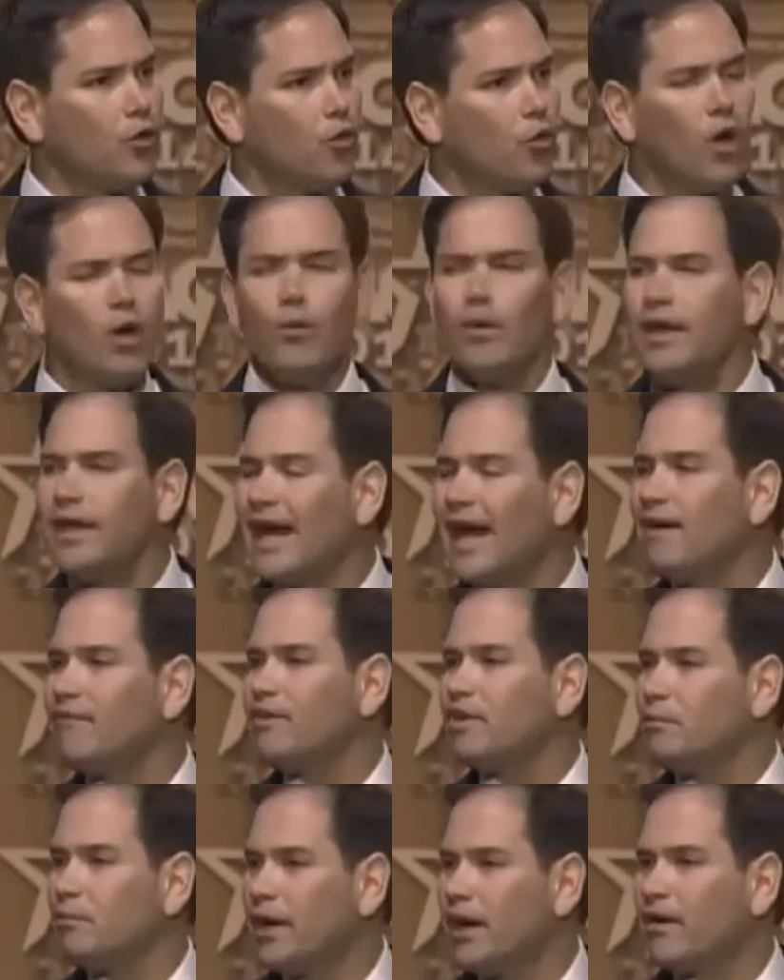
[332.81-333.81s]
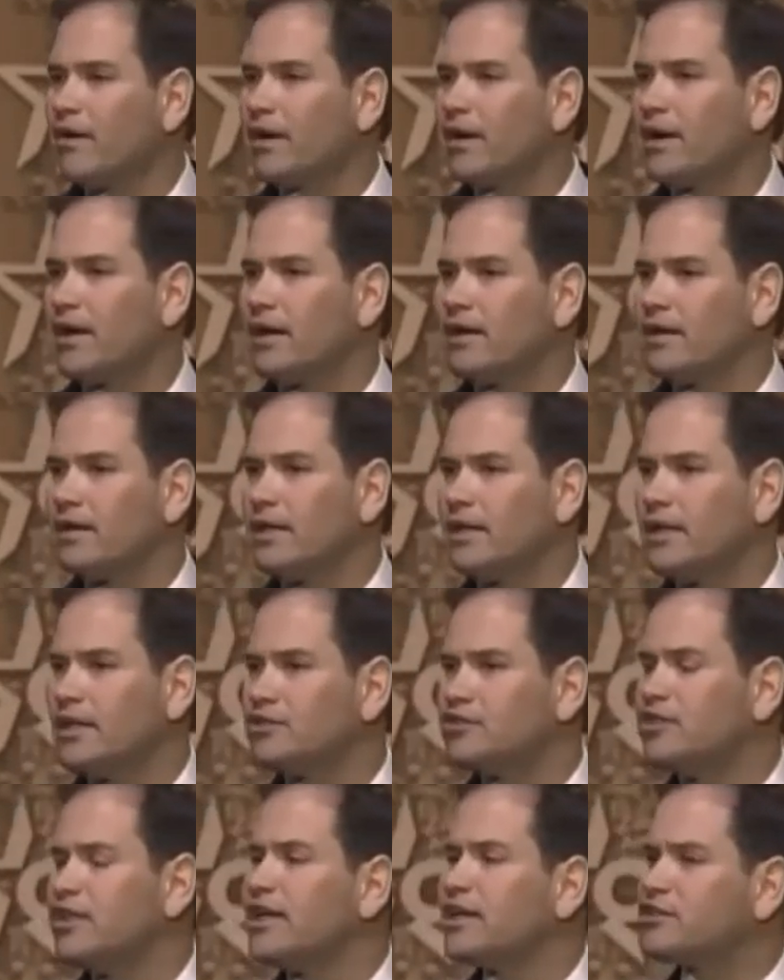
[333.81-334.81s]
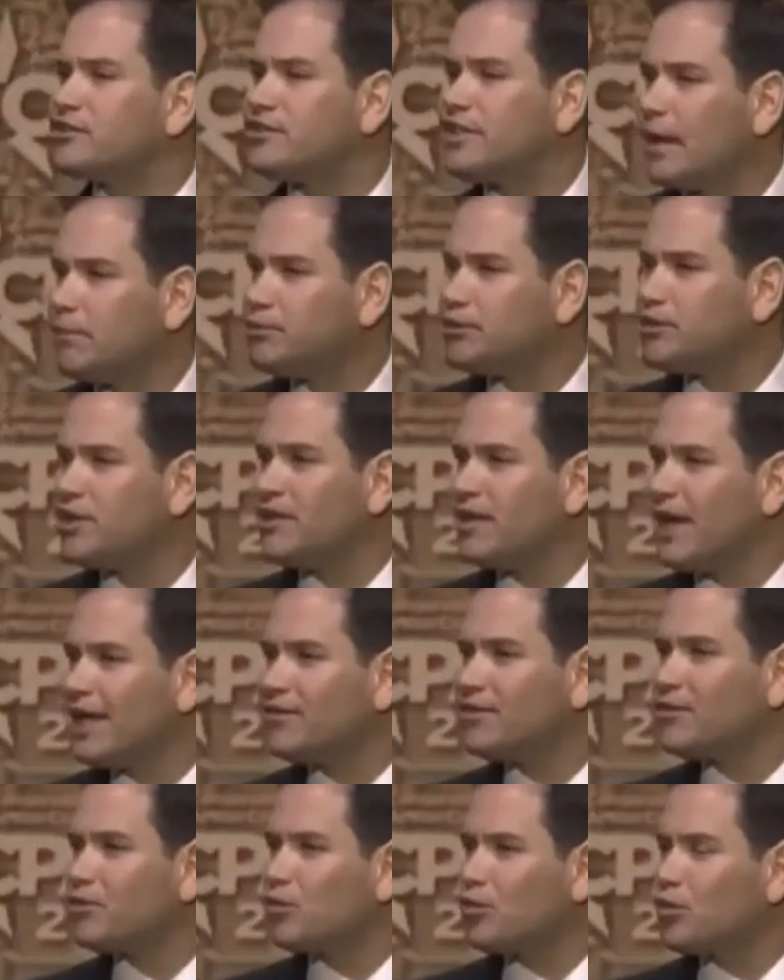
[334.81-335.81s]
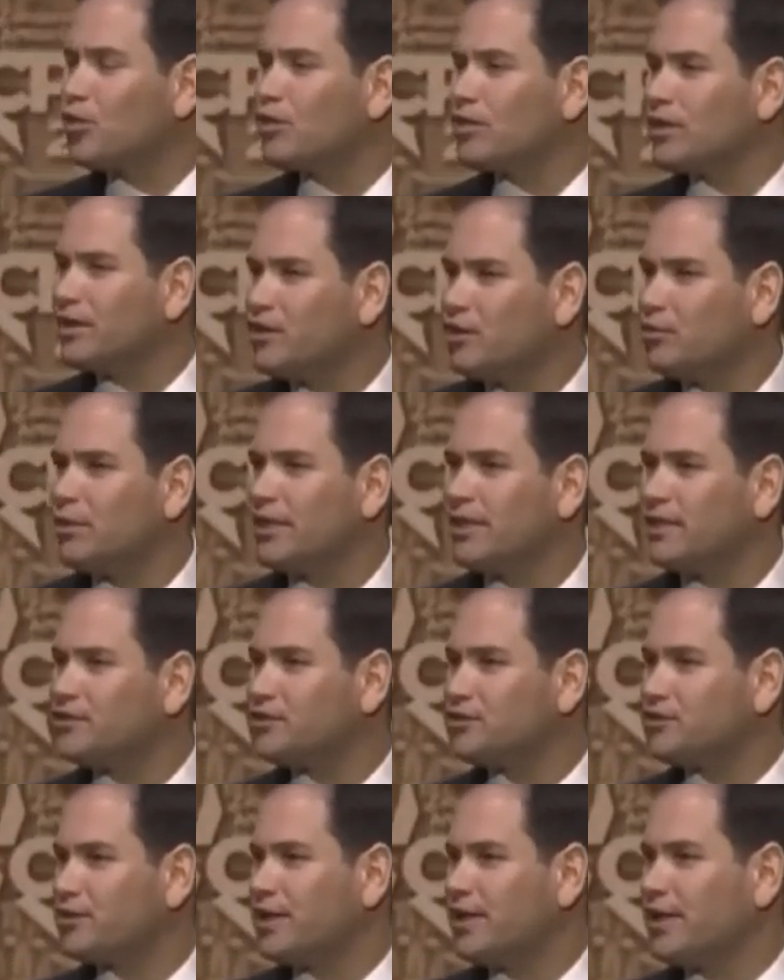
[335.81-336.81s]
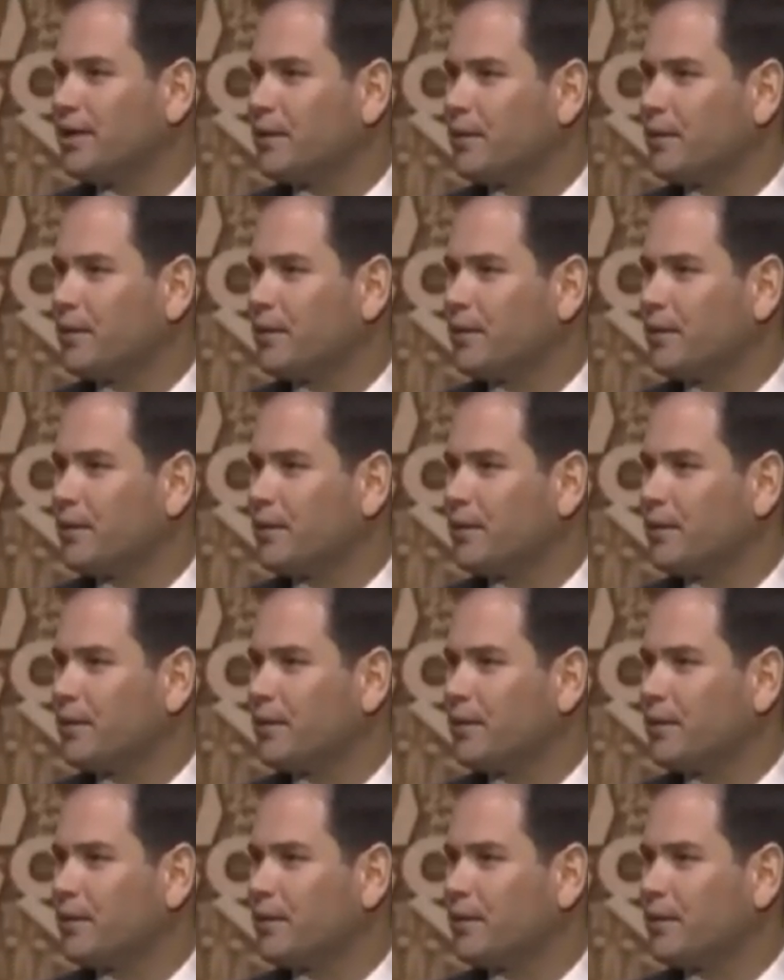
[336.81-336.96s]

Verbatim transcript: What we have in America is the exception, not the rule in human history.